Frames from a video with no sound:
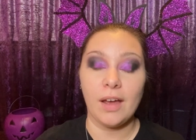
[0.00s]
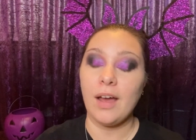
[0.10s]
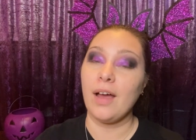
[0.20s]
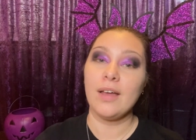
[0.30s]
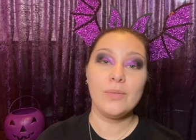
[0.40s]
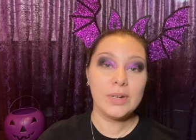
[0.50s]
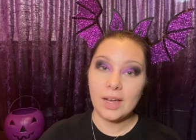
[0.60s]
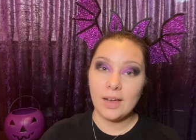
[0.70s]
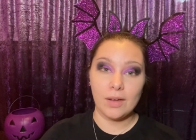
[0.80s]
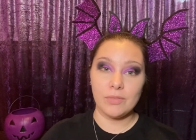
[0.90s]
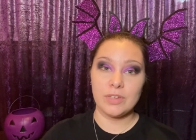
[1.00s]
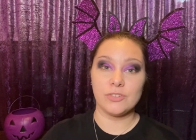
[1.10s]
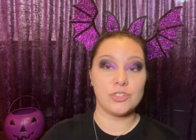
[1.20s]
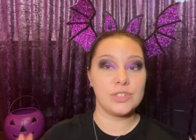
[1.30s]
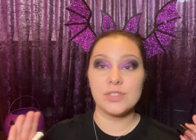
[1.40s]
I want to have
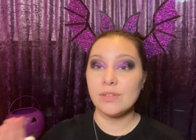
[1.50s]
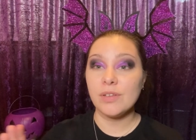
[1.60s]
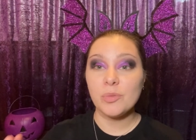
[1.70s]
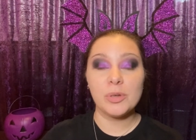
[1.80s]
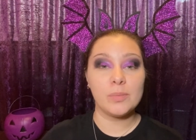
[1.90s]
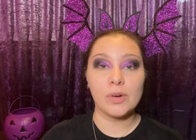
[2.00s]
just a little bit more